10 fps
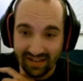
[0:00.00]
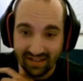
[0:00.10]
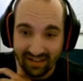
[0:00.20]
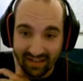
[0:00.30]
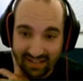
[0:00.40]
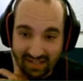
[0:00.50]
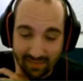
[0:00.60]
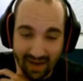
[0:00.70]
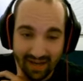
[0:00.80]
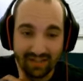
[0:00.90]
Let's
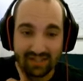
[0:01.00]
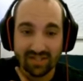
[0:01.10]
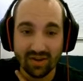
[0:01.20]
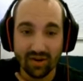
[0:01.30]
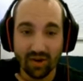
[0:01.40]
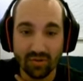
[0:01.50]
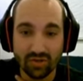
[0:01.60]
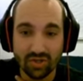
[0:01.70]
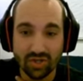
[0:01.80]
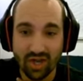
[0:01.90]
make it so
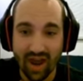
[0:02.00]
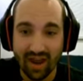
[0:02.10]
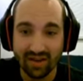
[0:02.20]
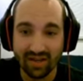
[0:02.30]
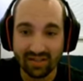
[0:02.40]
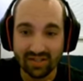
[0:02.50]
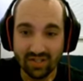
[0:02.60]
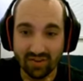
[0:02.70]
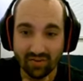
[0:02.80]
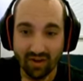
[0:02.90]
Janna and
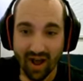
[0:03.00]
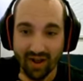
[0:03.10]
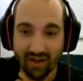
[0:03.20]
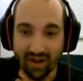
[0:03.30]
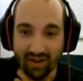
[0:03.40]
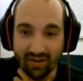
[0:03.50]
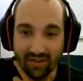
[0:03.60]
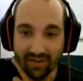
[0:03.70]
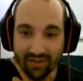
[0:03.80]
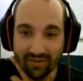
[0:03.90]
Soraka are
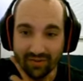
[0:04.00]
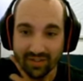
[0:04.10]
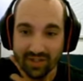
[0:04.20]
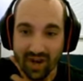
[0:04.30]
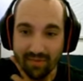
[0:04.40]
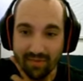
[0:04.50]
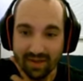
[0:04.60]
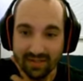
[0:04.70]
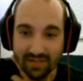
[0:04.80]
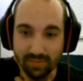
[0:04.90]
the only
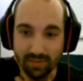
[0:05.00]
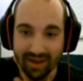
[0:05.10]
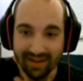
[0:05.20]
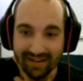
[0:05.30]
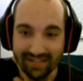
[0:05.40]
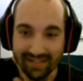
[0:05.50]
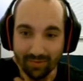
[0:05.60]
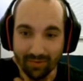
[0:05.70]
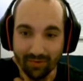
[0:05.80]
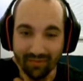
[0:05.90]
champions played at
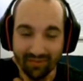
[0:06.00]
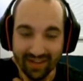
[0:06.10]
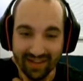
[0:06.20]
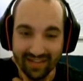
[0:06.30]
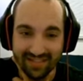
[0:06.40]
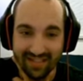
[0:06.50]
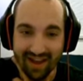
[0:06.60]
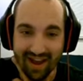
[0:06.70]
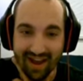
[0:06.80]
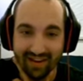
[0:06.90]
support for the
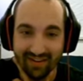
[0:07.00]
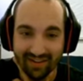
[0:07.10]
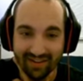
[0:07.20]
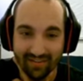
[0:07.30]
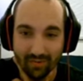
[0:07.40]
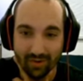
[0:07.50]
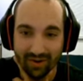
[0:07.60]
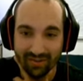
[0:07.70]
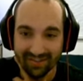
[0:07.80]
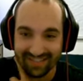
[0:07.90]
entirety of
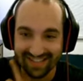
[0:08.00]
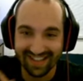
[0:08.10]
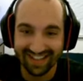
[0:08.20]
Worlds.